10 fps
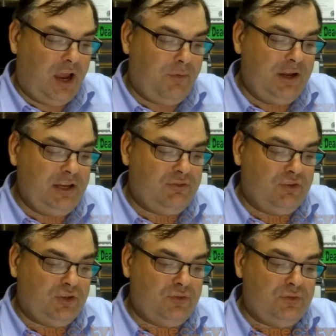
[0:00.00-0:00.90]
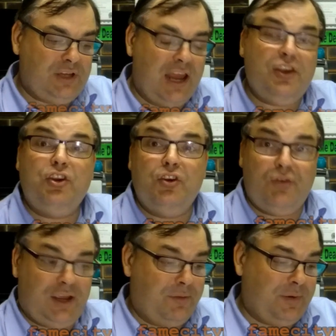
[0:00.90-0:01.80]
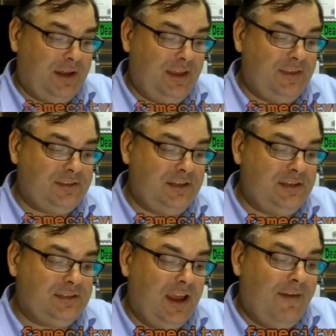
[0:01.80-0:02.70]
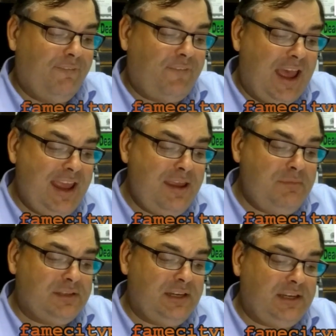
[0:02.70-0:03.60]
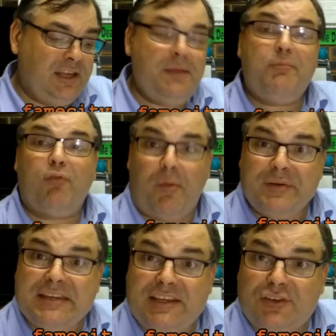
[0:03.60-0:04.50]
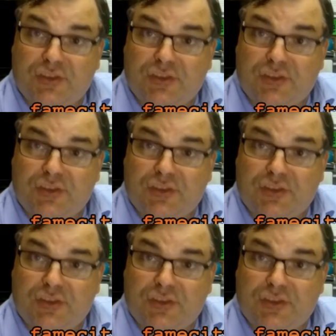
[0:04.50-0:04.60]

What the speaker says: I want to introduce a new company. This is Fame City Property